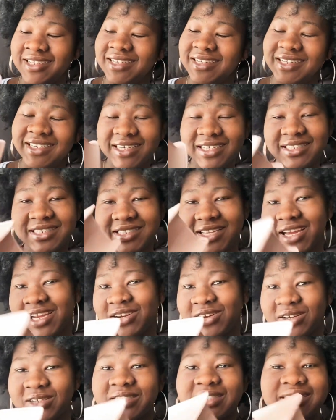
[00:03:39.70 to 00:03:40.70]
It's
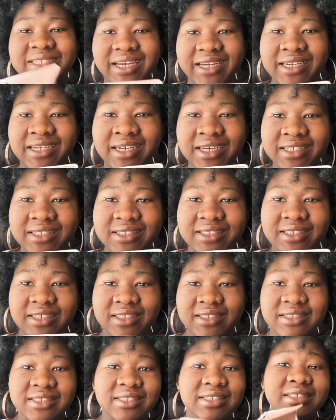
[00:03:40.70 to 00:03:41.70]
$10.99,
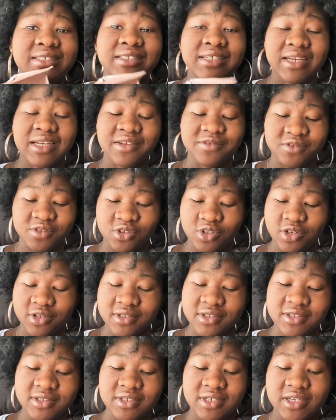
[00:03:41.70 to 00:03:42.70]
it's
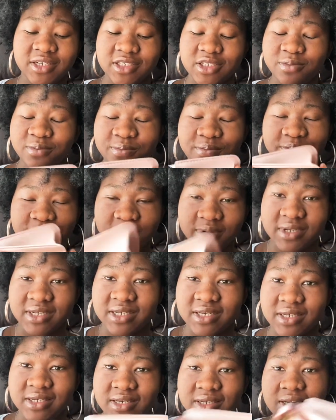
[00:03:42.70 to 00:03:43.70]
$11. It is
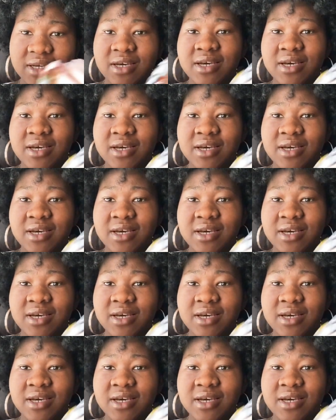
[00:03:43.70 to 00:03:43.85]
pretty.